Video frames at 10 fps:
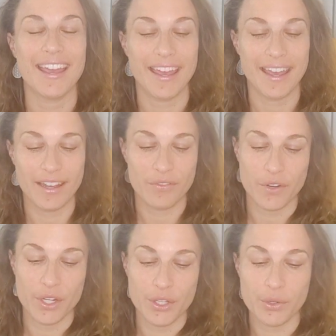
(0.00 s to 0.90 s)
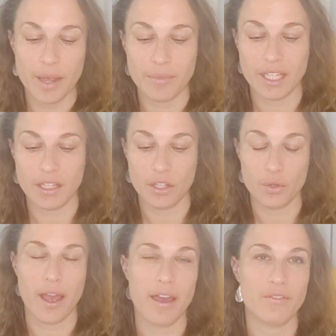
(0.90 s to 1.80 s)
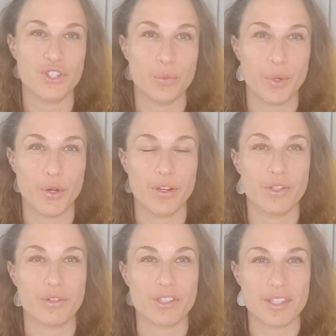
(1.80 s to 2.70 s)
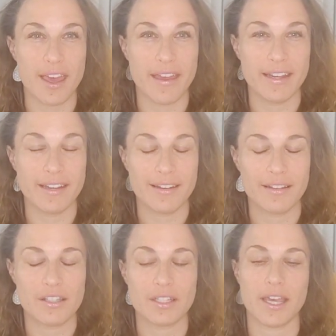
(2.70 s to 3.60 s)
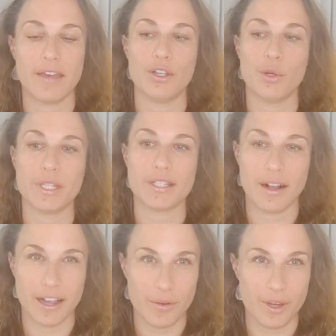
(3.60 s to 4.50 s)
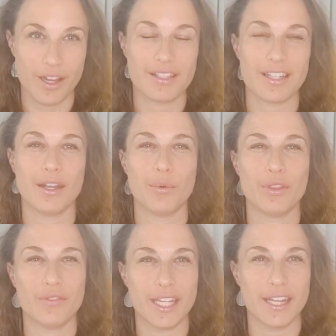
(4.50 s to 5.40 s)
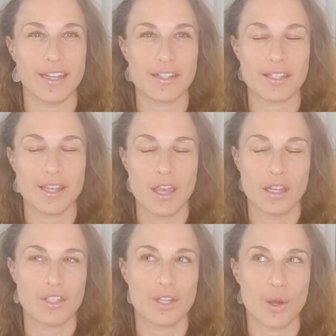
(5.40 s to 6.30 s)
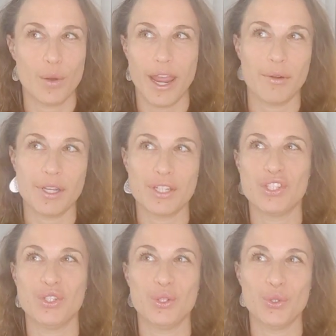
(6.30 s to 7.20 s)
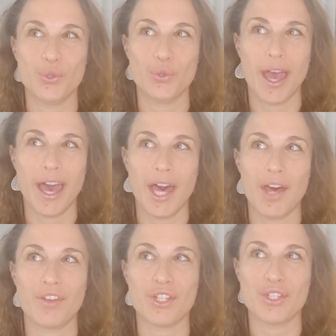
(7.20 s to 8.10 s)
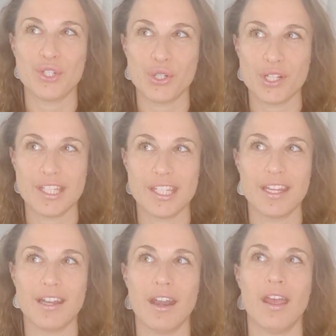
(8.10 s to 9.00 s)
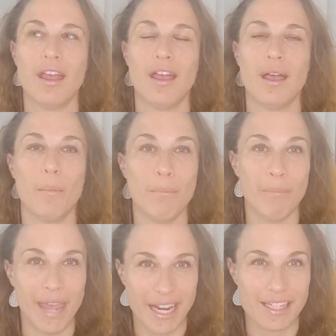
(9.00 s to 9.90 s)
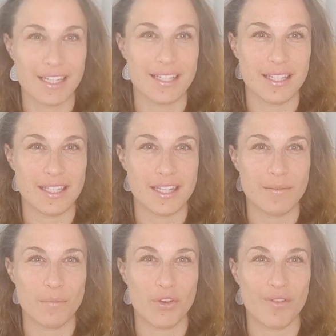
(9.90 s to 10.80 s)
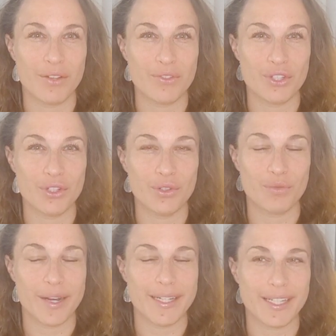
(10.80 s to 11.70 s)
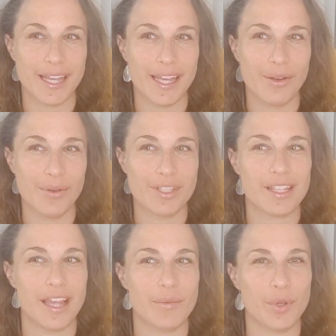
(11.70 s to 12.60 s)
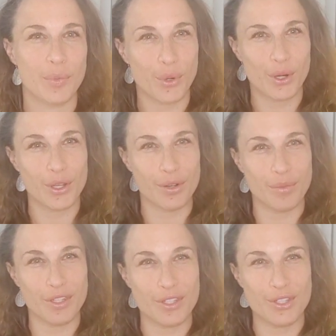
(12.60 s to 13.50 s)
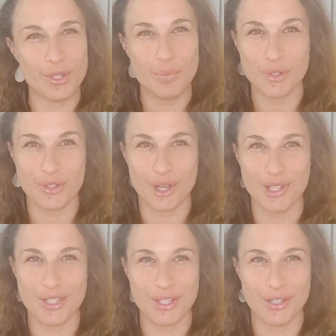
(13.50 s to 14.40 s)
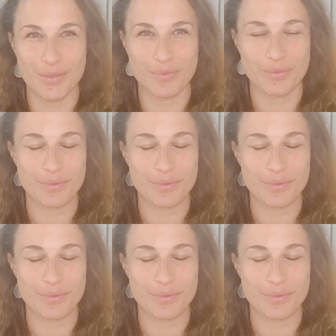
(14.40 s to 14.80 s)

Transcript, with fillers: and for you, I mean, you have Jupiter in your sign together with Chiron, together with Venus. So Aries, you have a certain magnetism around you right now. It's like people are going to be super drawn to you.